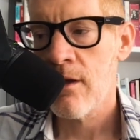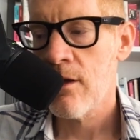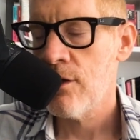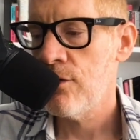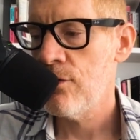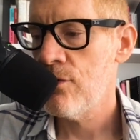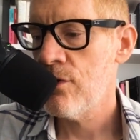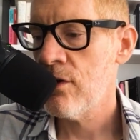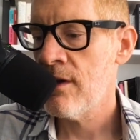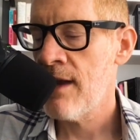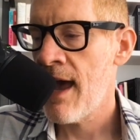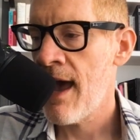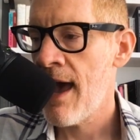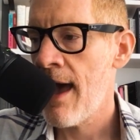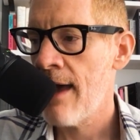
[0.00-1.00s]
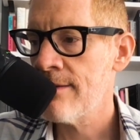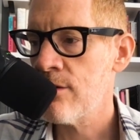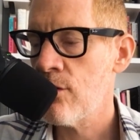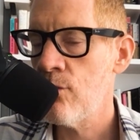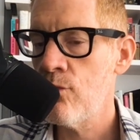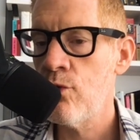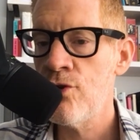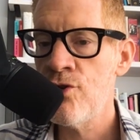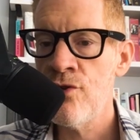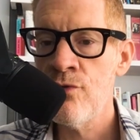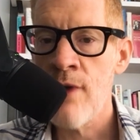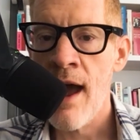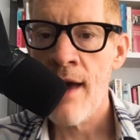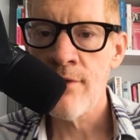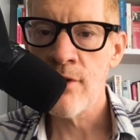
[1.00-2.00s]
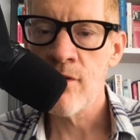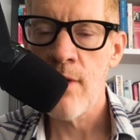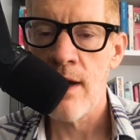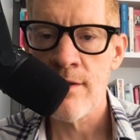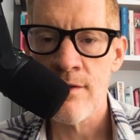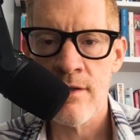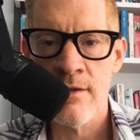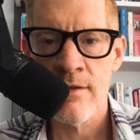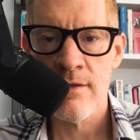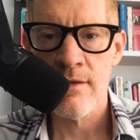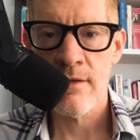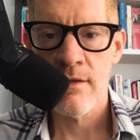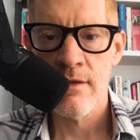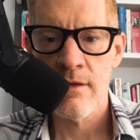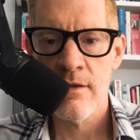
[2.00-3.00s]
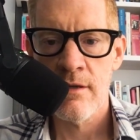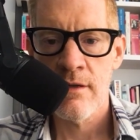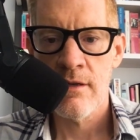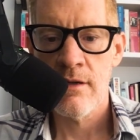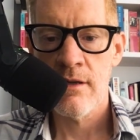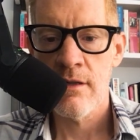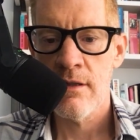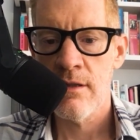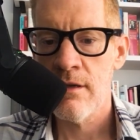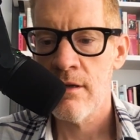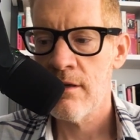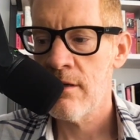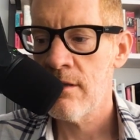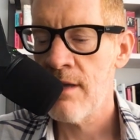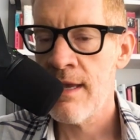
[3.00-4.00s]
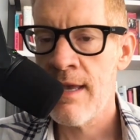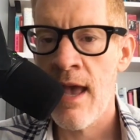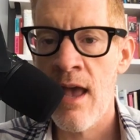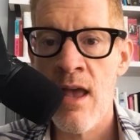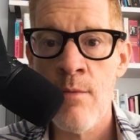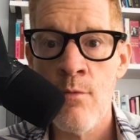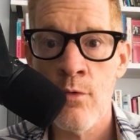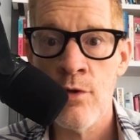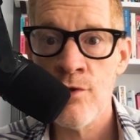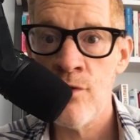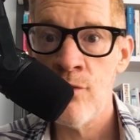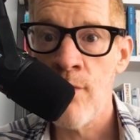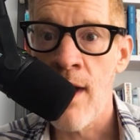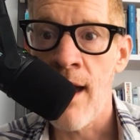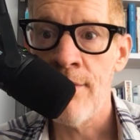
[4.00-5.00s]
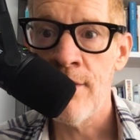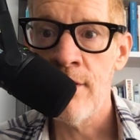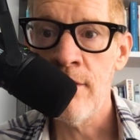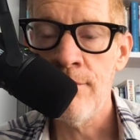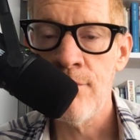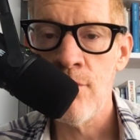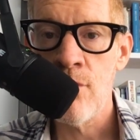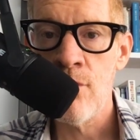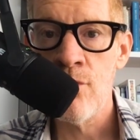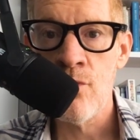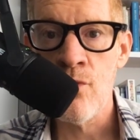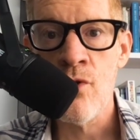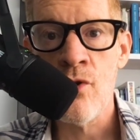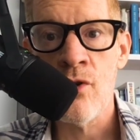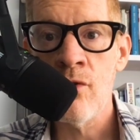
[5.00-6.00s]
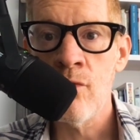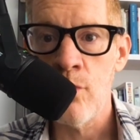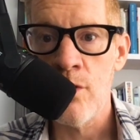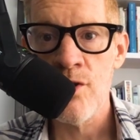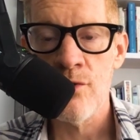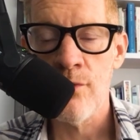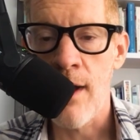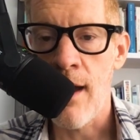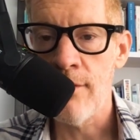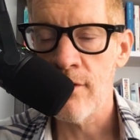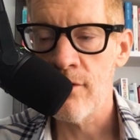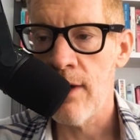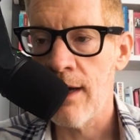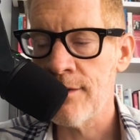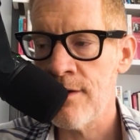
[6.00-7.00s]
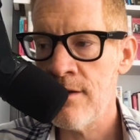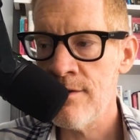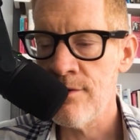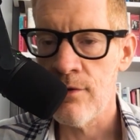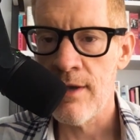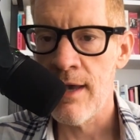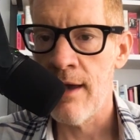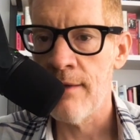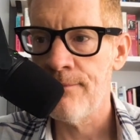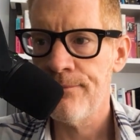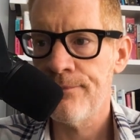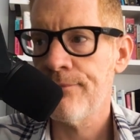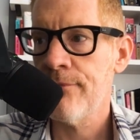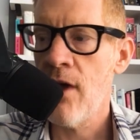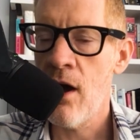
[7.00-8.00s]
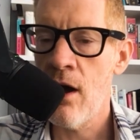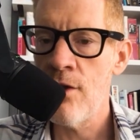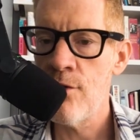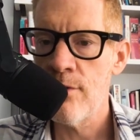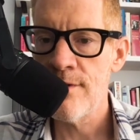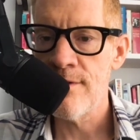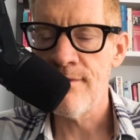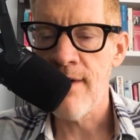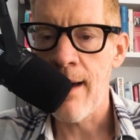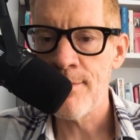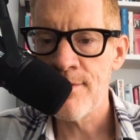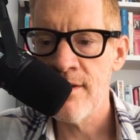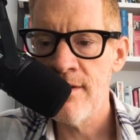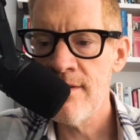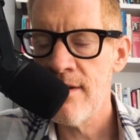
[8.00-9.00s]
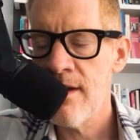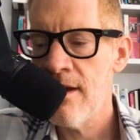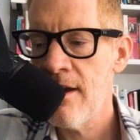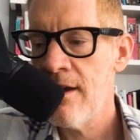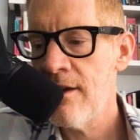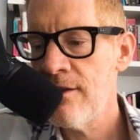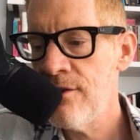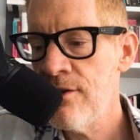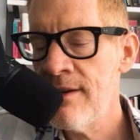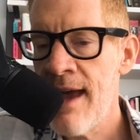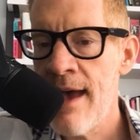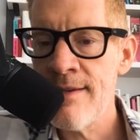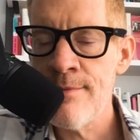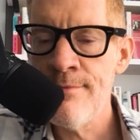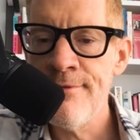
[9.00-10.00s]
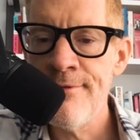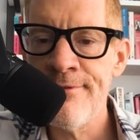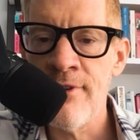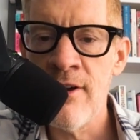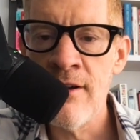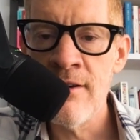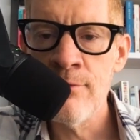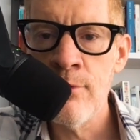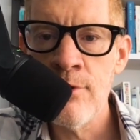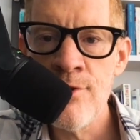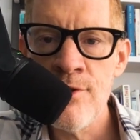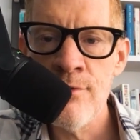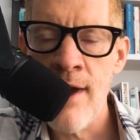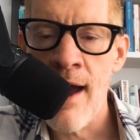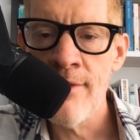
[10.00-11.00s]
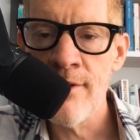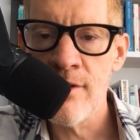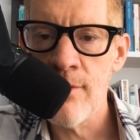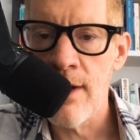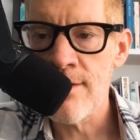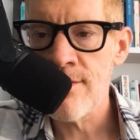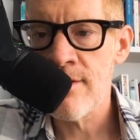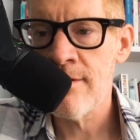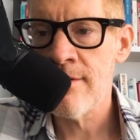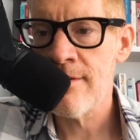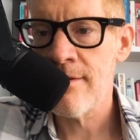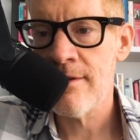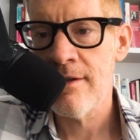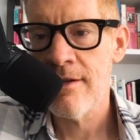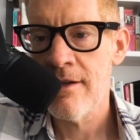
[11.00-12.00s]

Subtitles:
You can ask would you rather questions. The game Would You Rather, if you Google Would You Rather questions, you'll get hundreds of options. You can ask some fun Would You Rather questions